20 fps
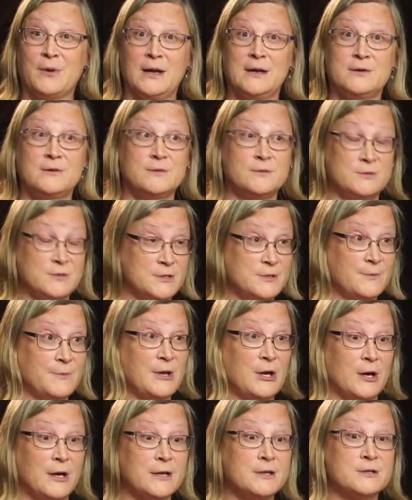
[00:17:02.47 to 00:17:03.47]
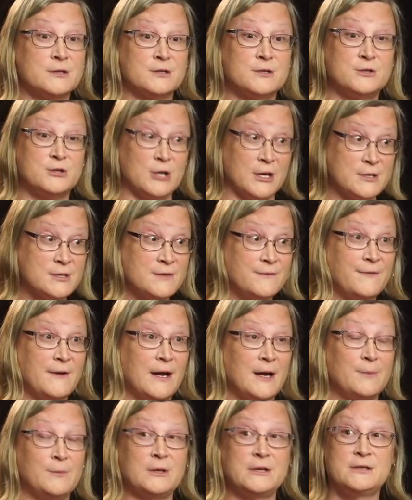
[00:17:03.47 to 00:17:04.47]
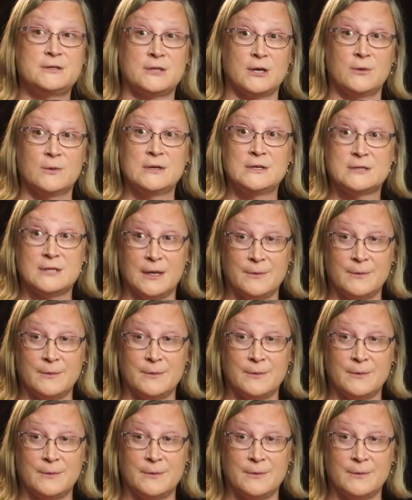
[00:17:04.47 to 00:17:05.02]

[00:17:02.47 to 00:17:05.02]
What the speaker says: and to be honest, justifiably so in